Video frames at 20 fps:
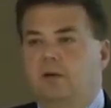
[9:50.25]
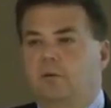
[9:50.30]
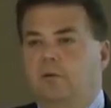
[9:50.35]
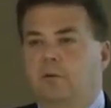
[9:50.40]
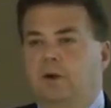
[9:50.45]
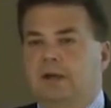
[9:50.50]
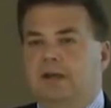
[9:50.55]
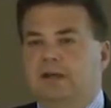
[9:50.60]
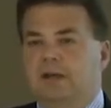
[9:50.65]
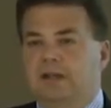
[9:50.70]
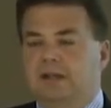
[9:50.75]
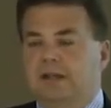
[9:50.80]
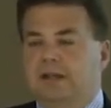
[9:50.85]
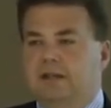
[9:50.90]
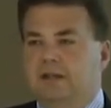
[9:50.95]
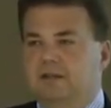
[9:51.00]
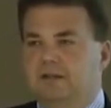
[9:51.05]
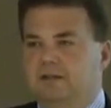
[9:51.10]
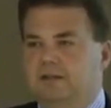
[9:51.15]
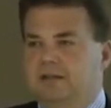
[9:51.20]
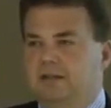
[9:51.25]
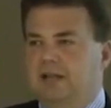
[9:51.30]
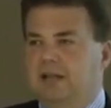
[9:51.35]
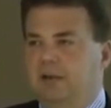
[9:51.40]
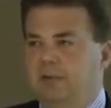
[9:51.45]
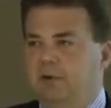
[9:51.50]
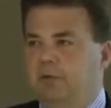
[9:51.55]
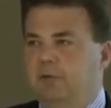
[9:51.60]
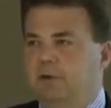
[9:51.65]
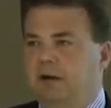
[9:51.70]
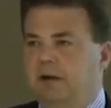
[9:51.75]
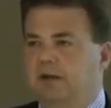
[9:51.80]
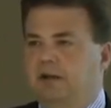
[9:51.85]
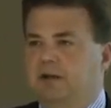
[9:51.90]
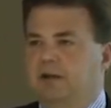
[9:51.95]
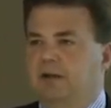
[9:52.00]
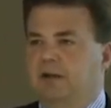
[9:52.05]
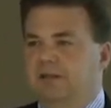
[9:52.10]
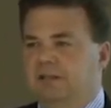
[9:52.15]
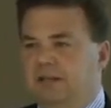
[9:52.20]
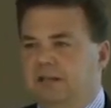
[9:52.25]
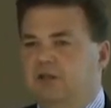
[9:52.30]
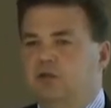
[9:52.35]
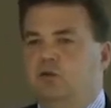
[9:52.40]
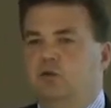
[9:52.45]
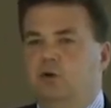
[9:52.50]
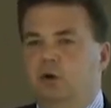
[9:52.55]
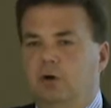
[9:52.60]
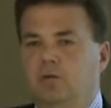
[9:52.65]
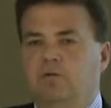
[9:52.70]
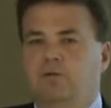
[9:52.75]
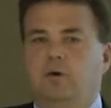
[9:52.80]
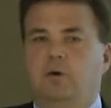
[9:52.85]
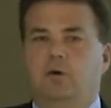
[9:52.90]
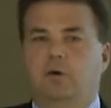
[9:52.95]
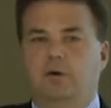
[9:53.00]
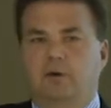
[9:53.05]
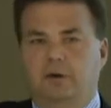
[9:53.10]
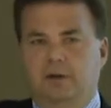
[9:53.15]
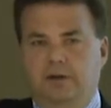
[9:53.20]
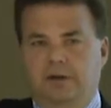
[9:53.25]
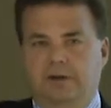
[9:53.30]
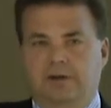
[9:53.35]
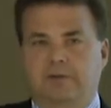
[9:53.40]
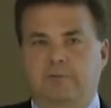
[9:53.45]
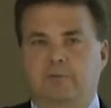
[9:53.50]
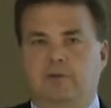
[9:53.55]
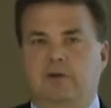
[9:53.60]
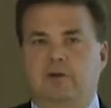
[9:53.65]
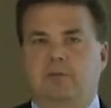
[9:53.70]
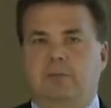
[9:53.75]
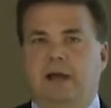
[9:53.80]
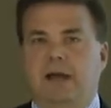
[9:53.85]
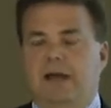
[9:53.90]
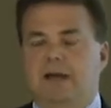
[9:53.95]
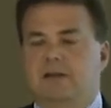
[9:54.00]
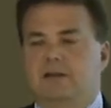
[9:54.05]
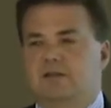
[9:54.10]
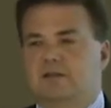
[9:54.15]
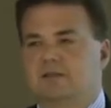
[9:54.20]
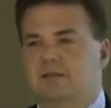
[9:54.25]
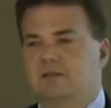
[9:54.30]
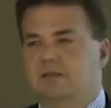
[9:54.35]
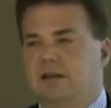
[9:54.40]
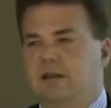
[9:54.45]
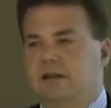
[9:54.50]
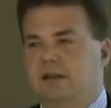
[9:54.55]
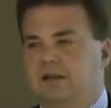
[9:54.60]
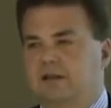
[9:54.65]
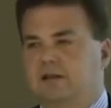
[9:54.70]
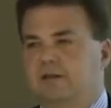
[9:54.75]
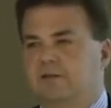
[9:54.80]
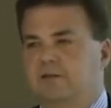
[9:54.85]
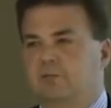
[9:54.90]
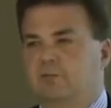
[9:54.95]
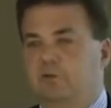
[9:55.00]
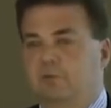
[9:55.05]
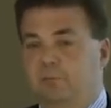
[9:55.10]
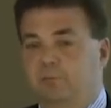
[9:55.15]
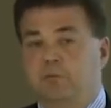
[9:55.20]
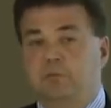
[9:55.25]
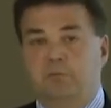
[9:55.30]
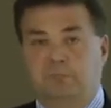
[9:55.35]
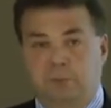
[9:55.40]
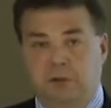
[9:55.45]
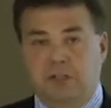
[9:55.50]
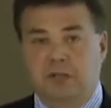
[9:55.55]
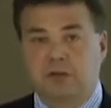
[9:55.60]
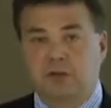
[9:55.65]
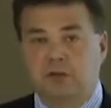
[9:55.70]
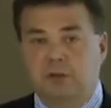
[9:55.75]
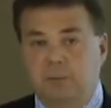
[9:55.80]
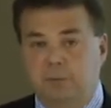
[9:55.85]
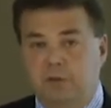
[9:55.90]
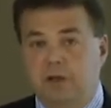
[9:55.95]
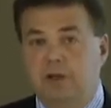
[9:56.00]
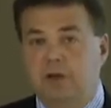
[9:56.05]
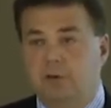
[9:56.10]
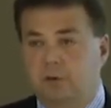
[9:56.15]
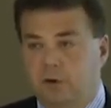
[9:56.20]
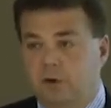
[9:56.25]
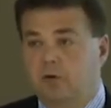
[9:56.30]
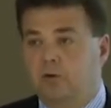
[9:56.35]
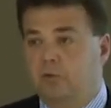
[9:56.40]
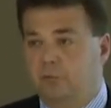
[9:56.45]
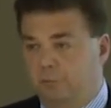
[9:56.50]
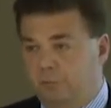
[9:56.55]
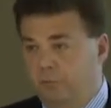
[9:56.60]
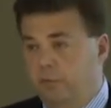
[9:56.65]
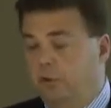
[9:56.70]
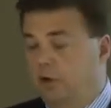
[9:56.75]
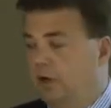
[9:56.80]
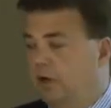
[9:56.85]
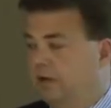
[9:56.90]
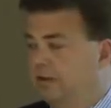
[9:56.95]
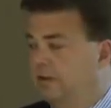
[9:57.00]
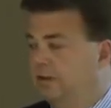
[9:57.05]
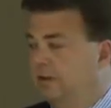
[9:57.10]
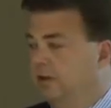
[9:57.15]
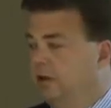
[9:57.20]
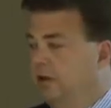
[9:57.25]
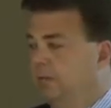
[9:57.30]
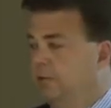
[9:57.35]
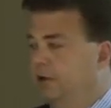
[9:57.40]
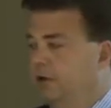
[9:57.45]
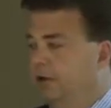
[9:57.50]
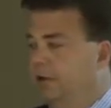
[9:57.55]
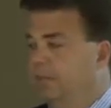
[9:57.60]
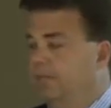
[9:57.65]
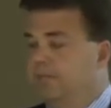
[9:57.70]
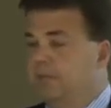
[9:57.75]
One of the things to keep in mind there is as you go forward with patents that would potentially be your own or belong to the company,